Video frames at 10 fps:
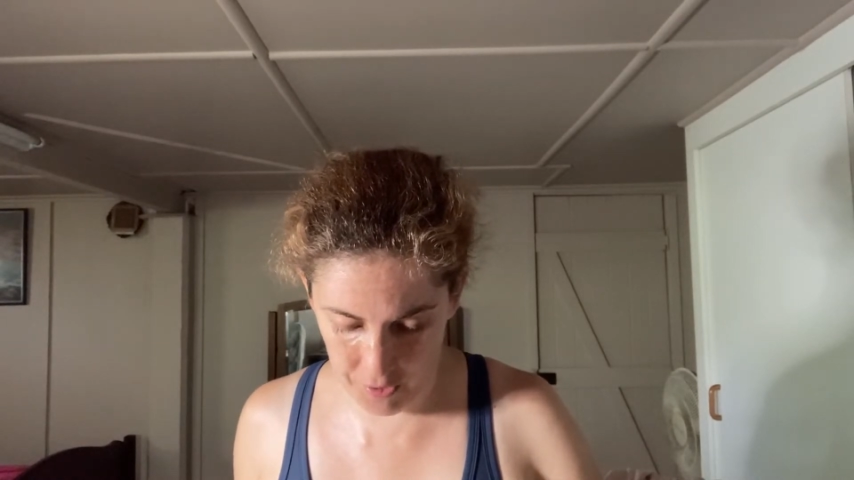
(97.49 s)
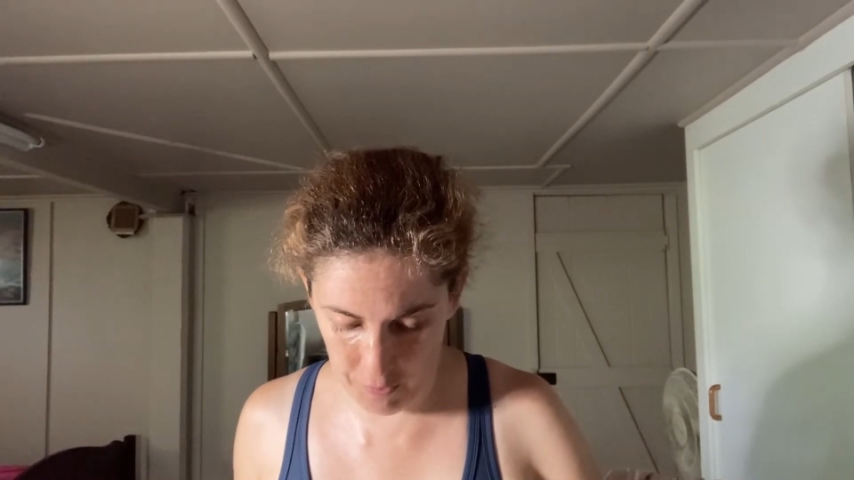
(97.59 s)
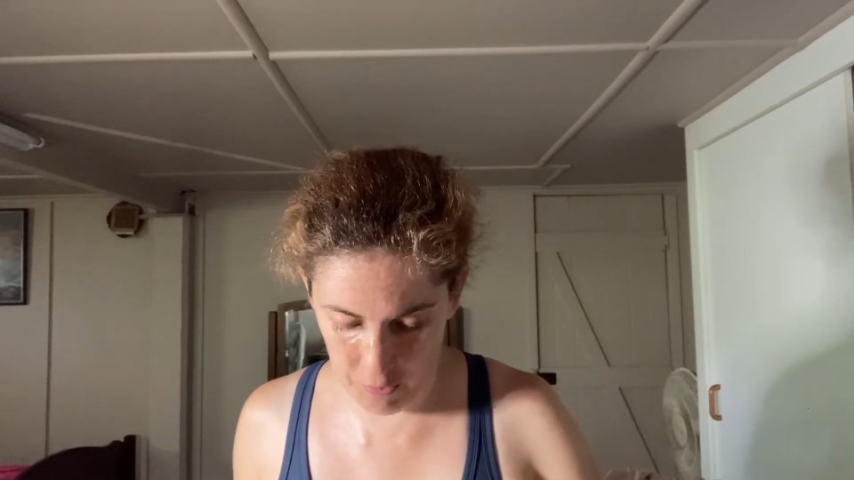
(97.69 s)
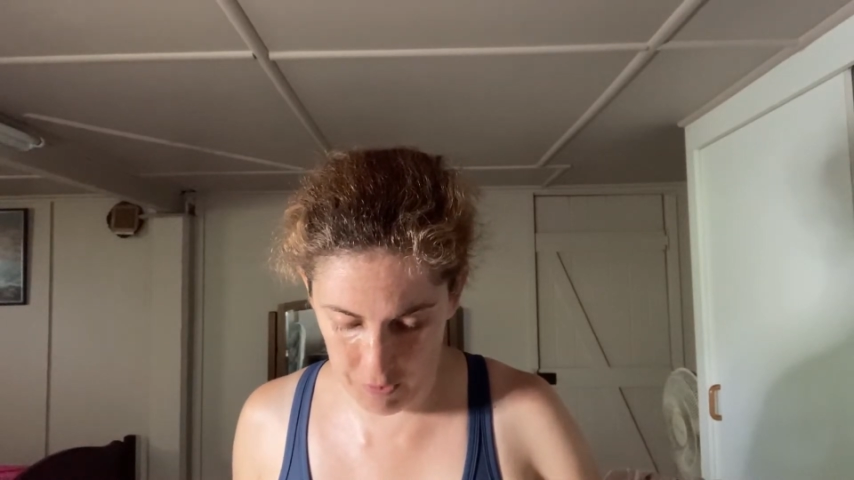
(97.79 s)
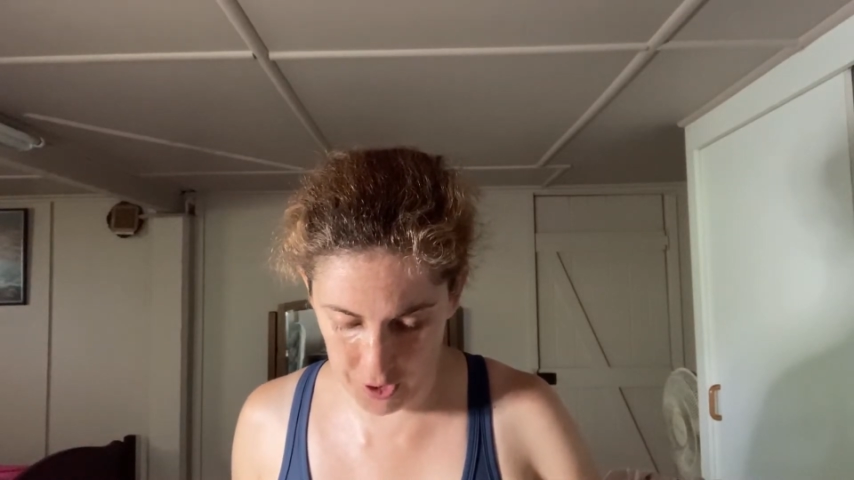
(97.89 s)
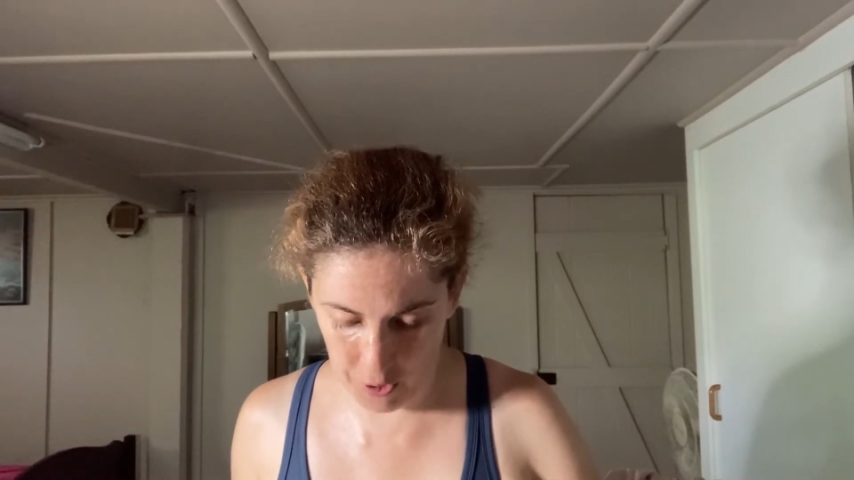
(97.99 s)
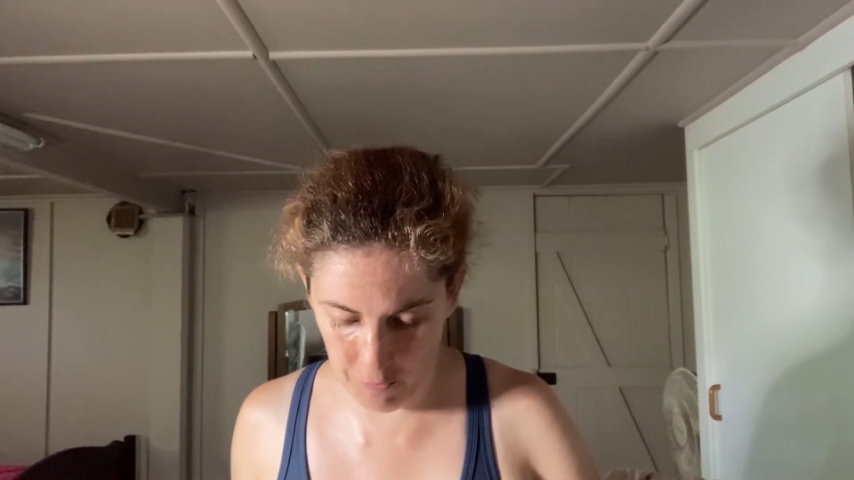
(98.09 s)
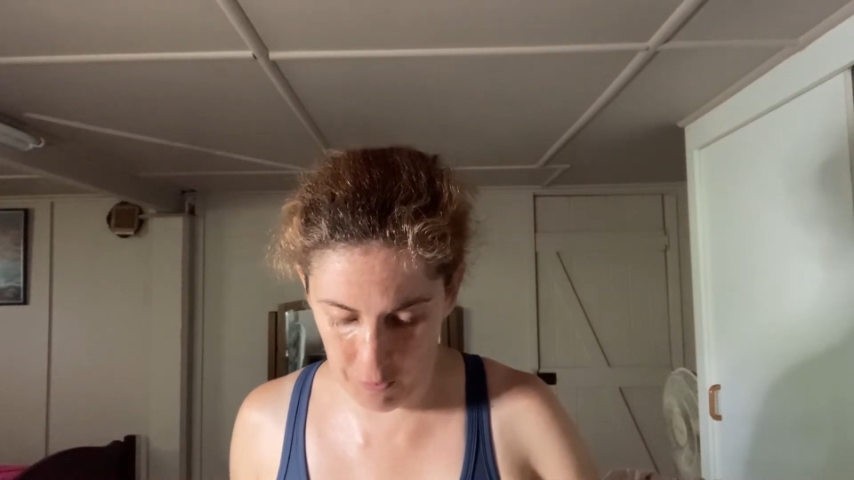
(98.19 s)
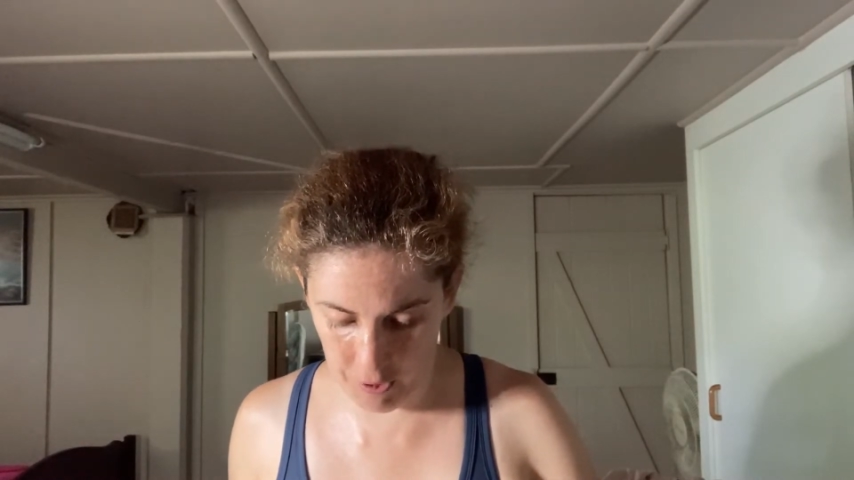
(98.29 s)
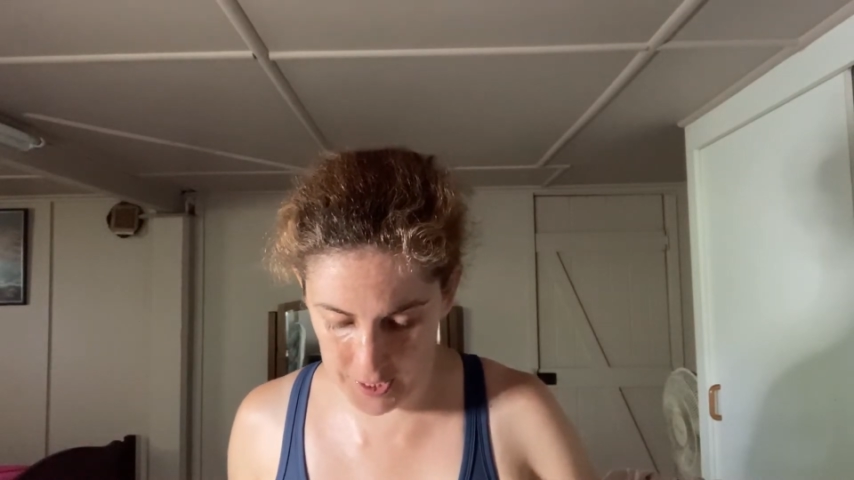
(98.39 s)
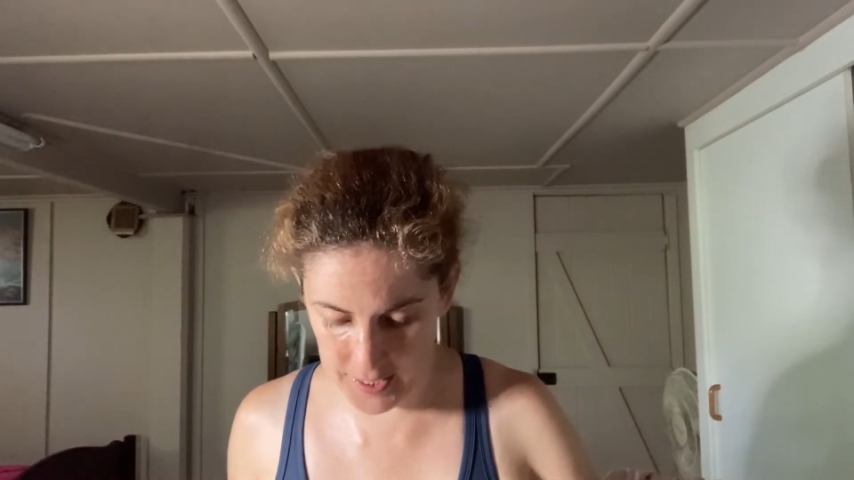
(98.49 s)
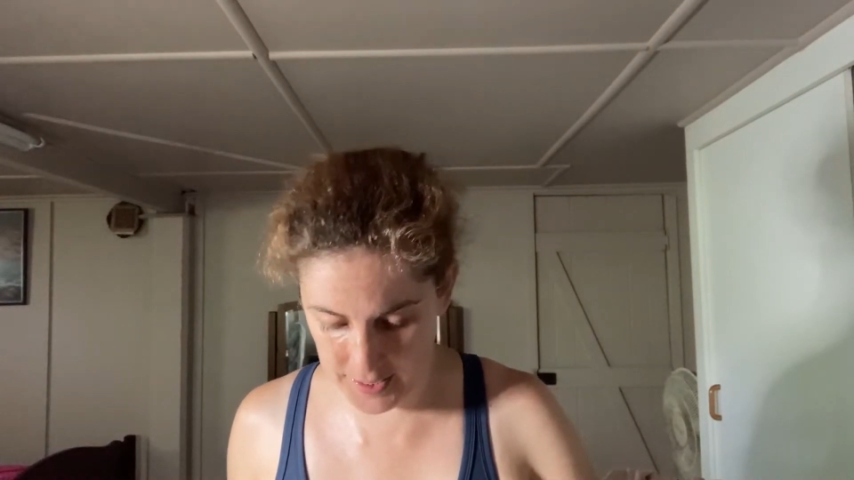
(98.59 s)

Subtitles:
of your risk of chronic